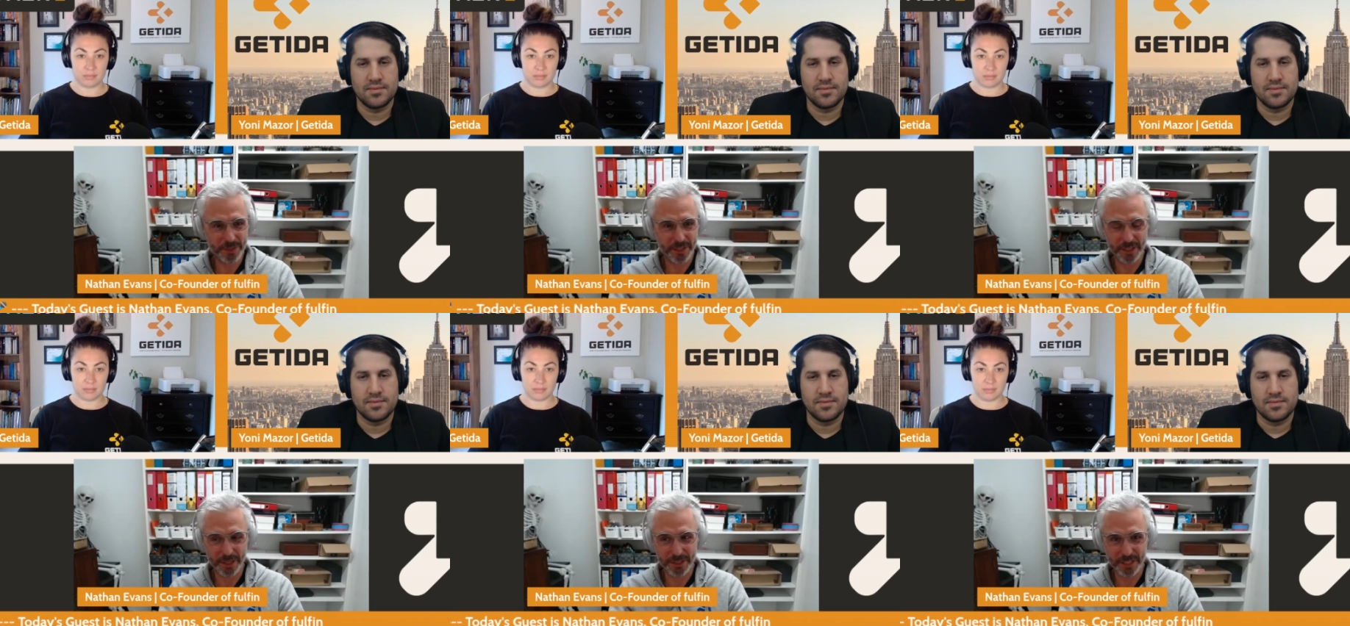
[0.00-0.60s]
Speaker 1: I,
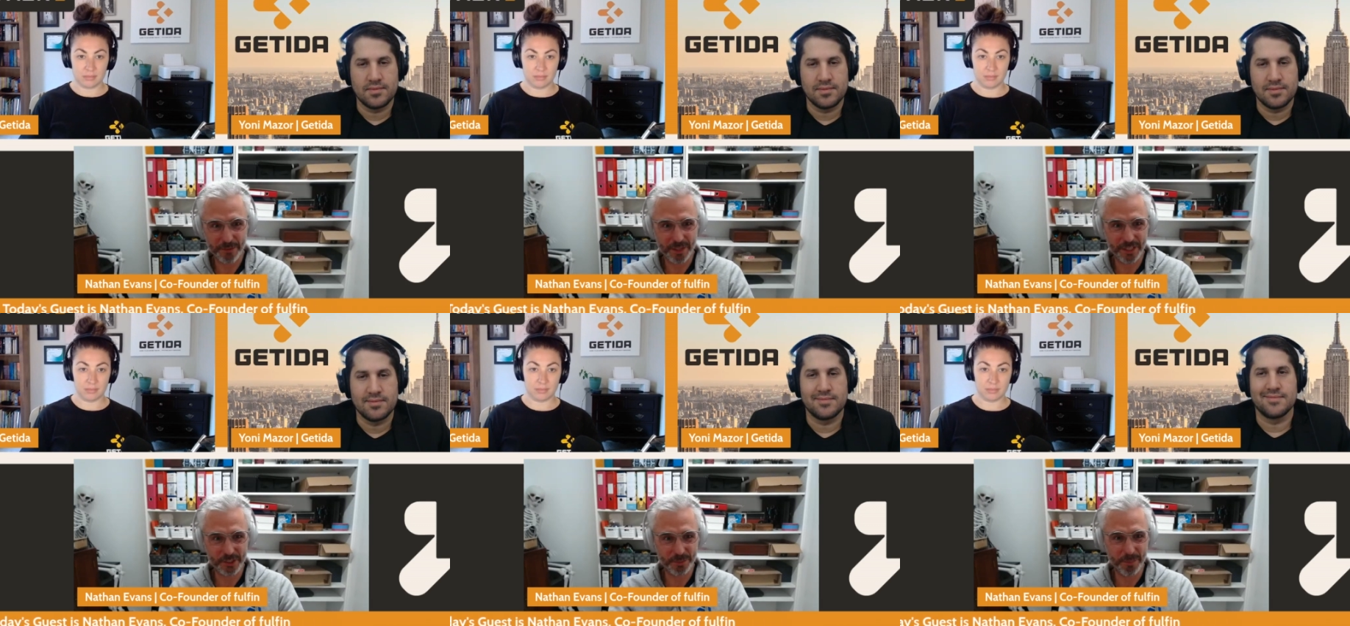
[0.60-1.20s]
I definitely
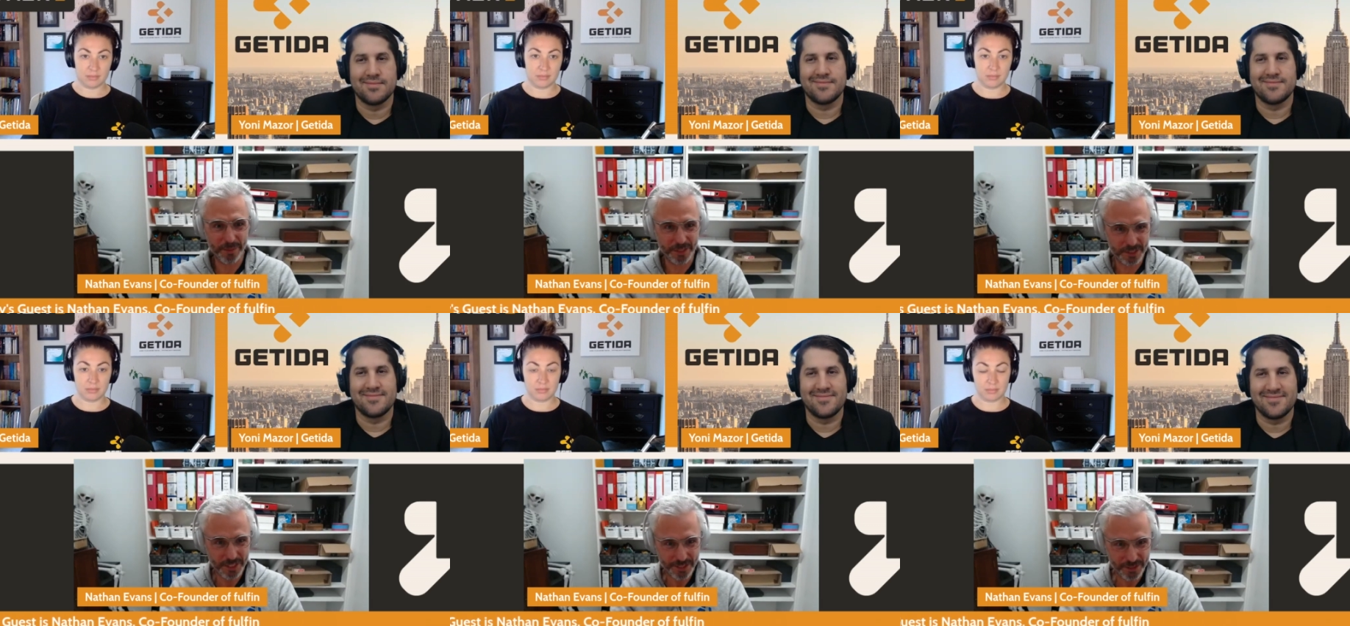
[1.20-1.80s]
had some
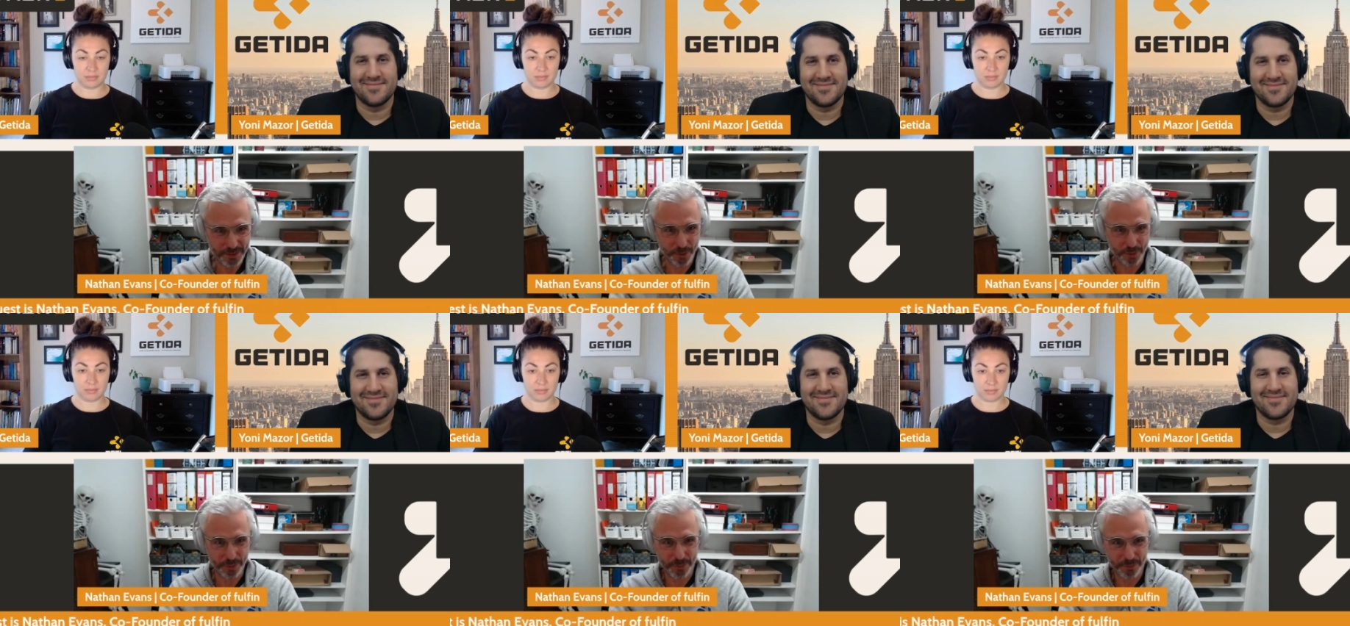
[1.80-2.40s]
ability, not